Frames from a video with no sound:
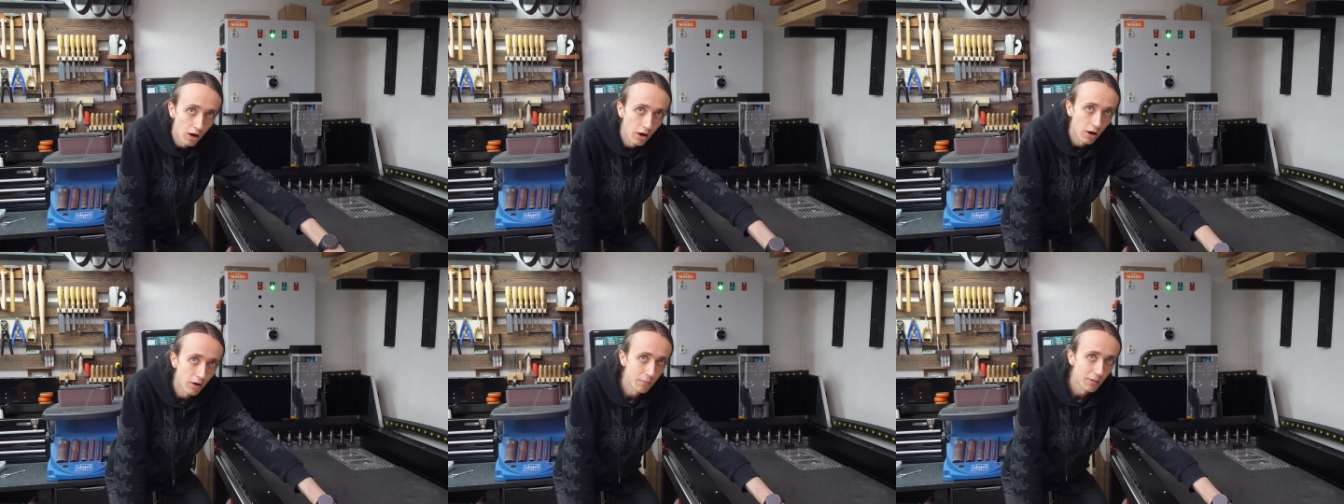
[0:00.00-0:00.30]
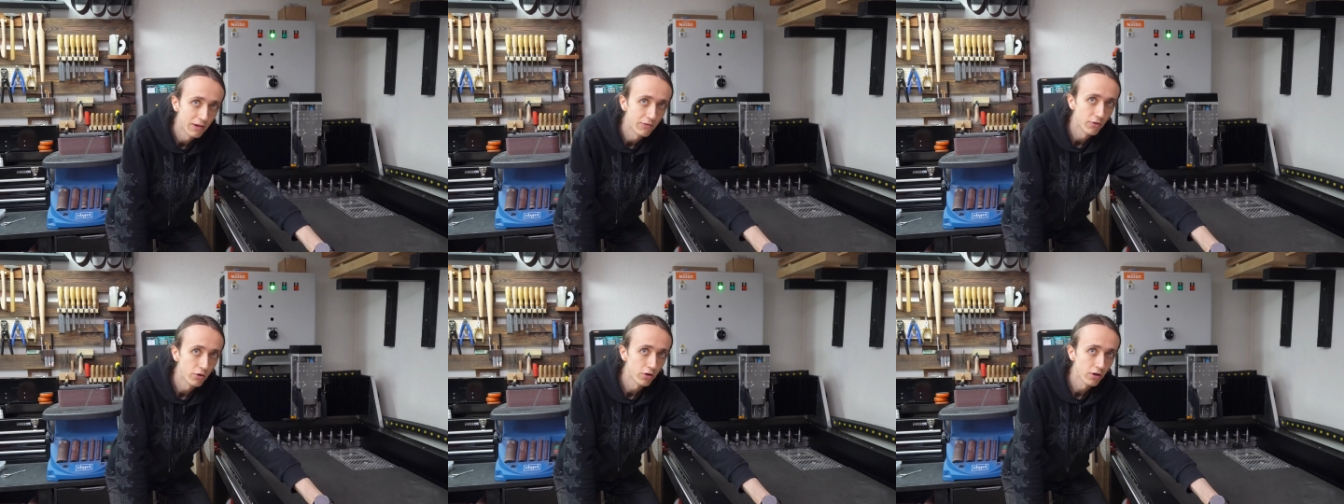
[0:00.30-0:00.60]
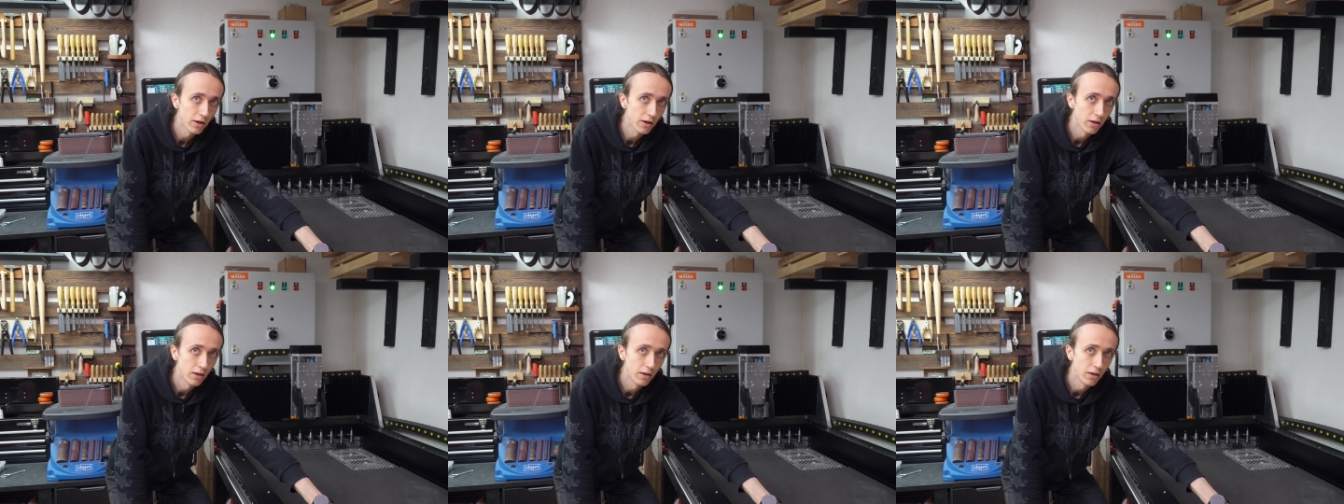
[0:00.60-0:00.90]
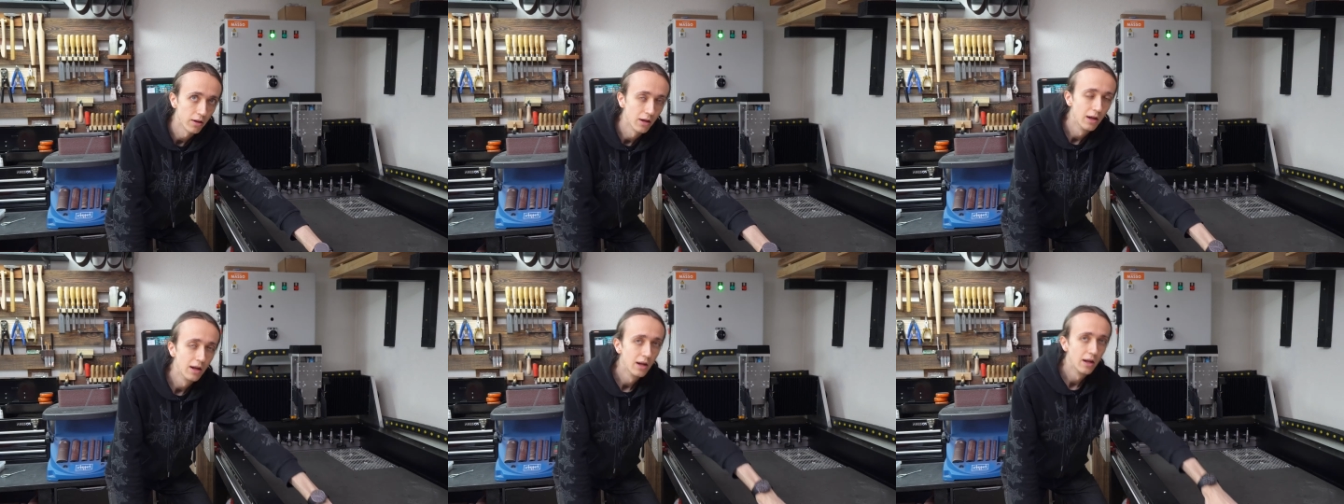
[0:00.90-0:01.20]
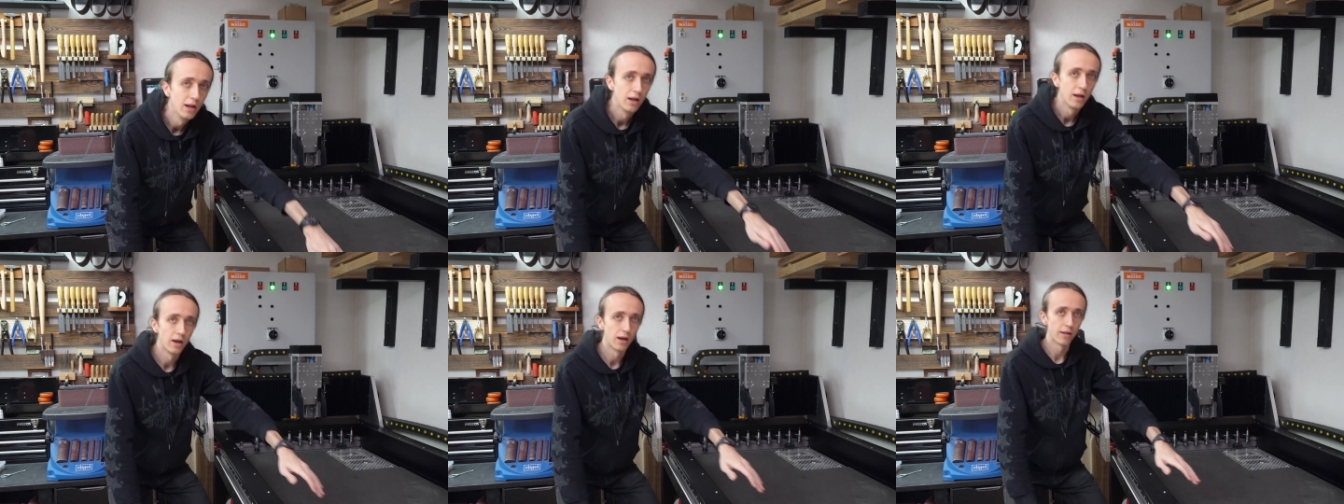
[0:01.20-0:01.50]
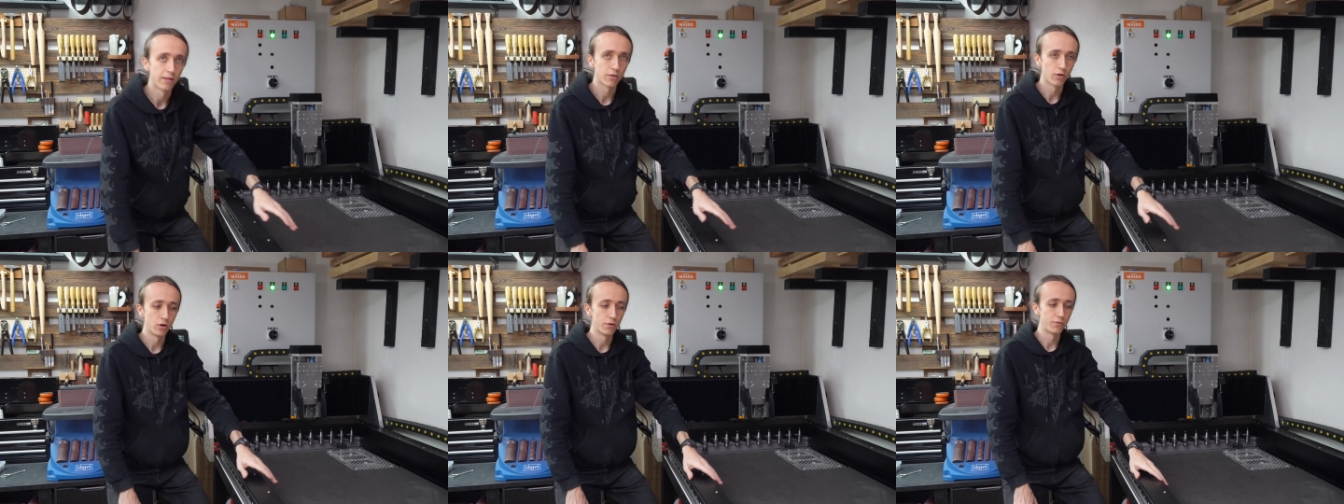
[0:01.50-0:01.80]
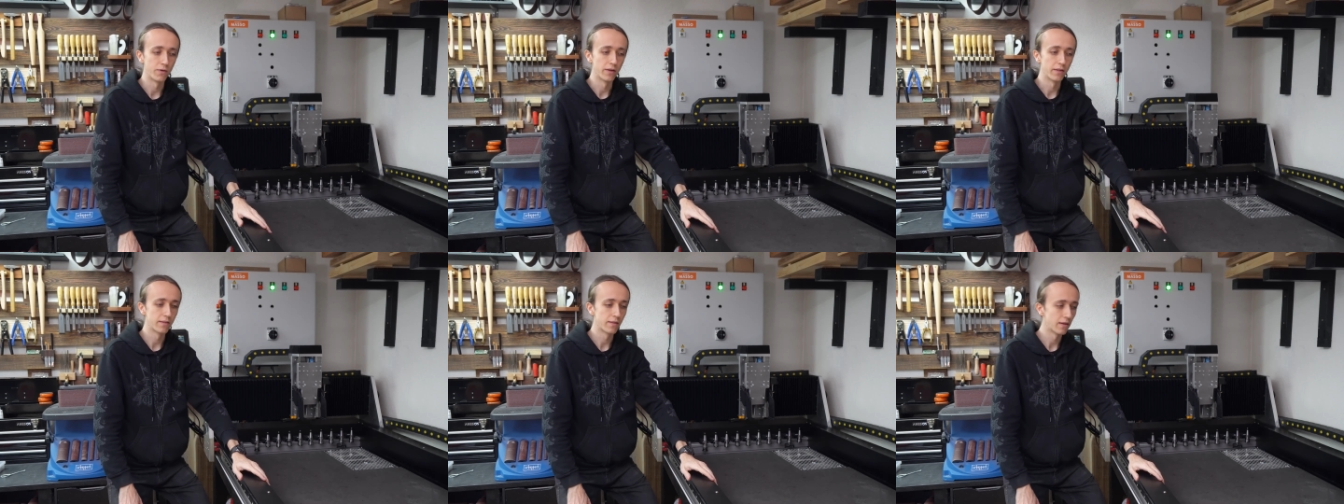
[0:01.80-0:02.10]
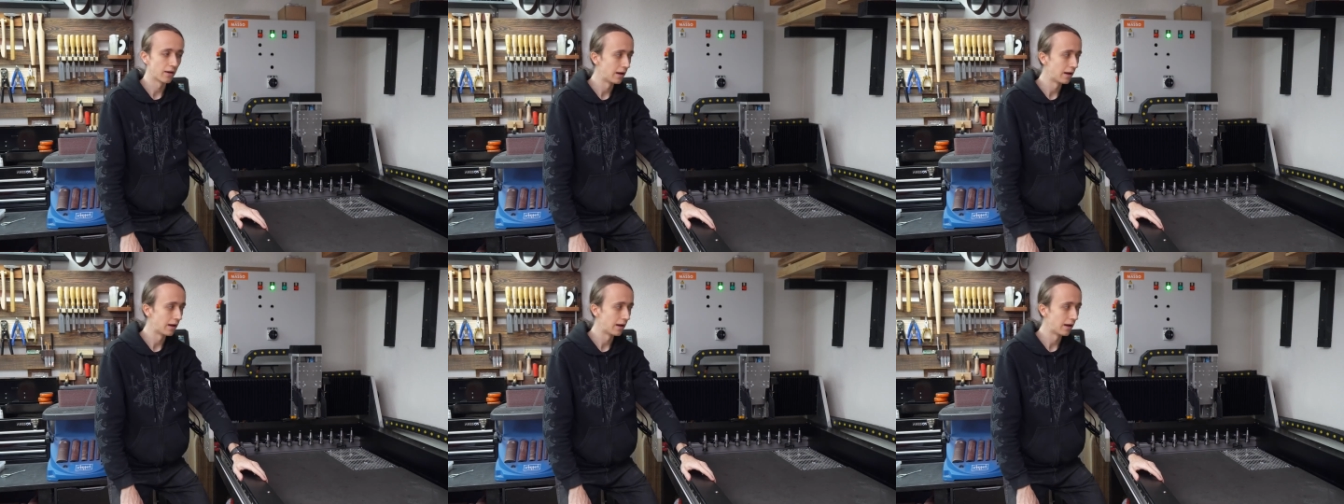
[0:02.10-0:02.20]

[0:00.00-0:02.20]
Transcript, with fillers: on my vertical uh, surface,